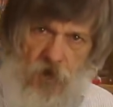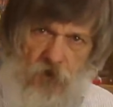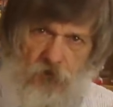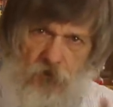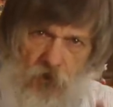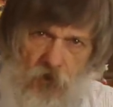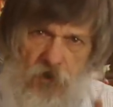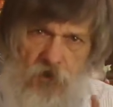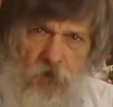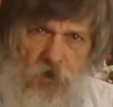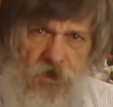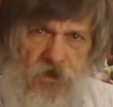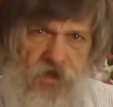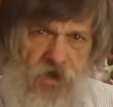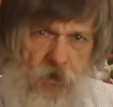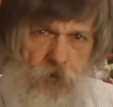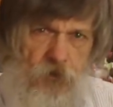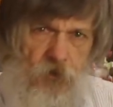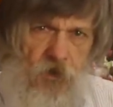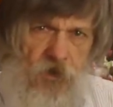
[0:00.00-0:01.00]
we have to look a bit
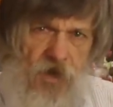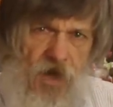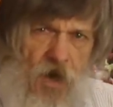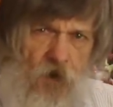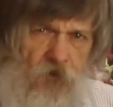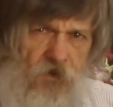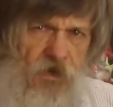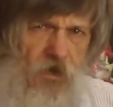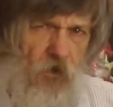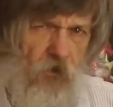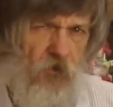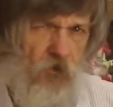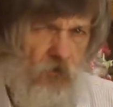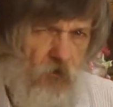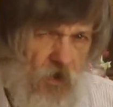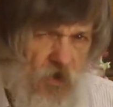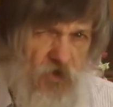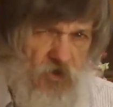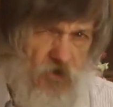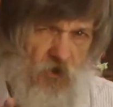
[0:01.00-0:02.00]
deeper at how the
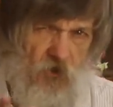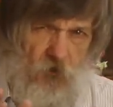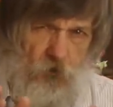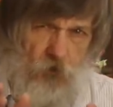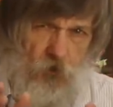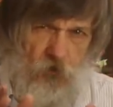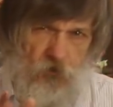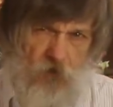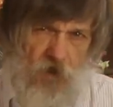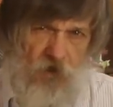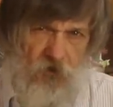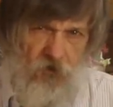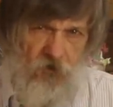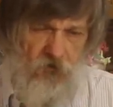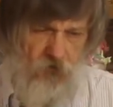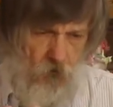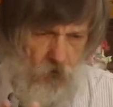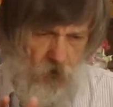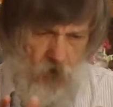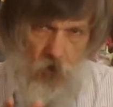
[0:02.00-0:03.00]
illustrations progressed
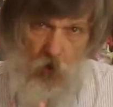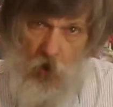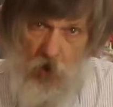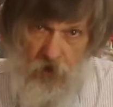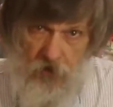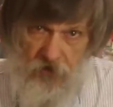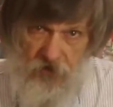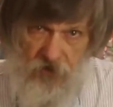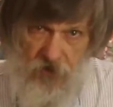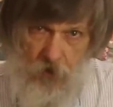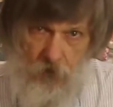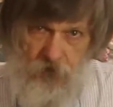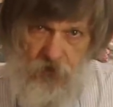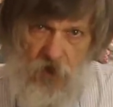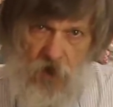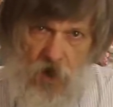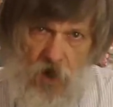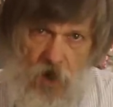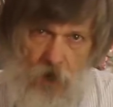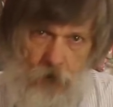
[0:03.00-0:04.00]
from concept
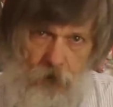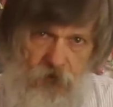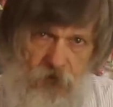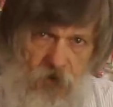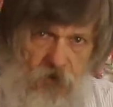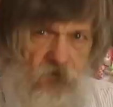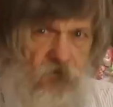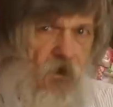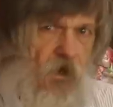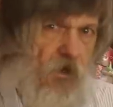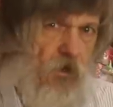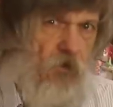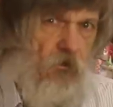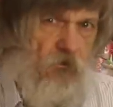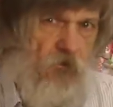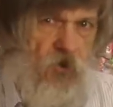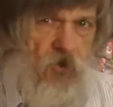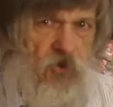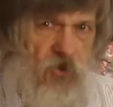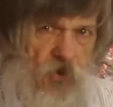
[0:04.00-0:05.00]
up to final
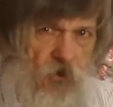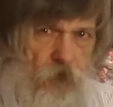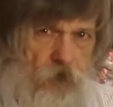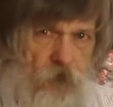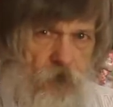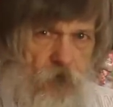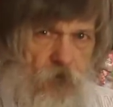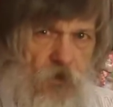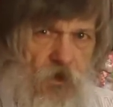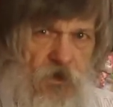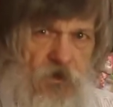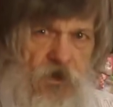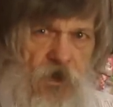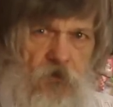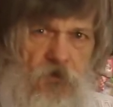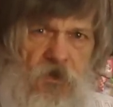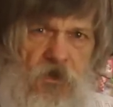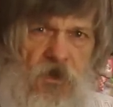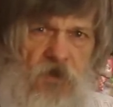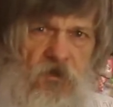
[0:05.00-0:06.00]
version. Now,
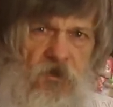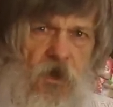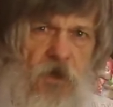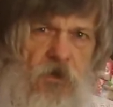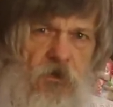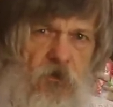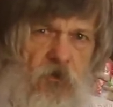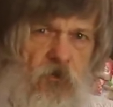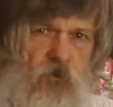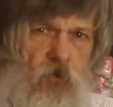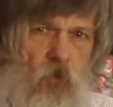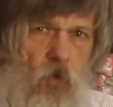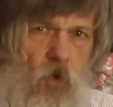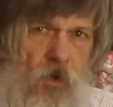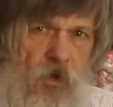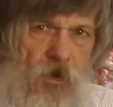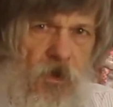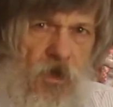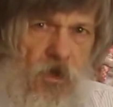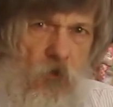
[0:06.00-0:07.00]
the designer's
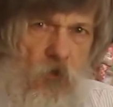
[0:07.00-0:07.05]
drawing